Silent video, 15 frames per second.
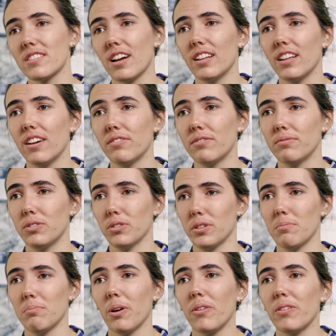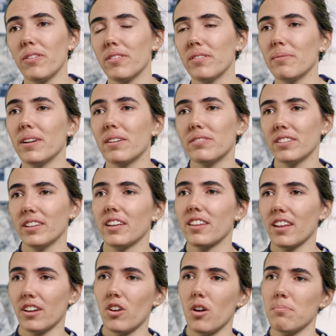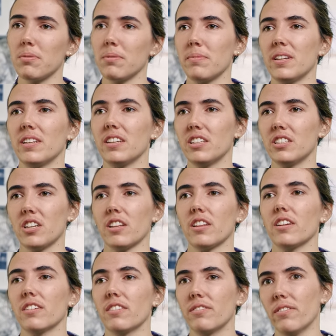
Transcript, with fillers: I love doing both of them, and I feel like they complement each other.